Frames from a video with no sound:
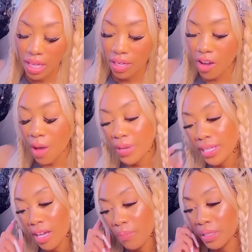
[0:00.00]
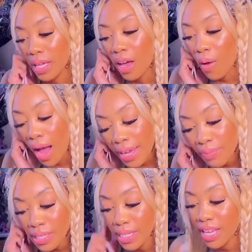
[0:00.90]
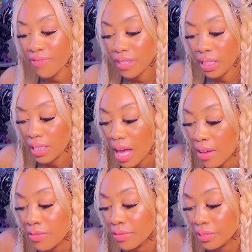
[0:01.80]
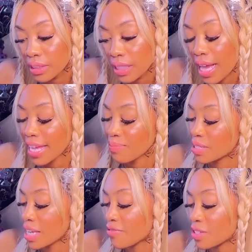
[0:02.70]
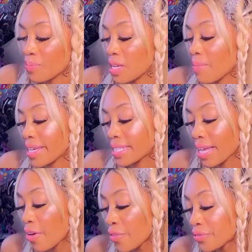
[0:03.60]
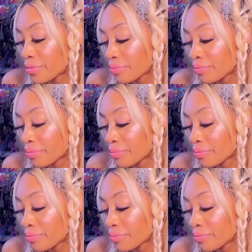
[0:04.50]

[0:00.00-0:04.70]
Comment down below. I am safe to love. I am safe to be myself.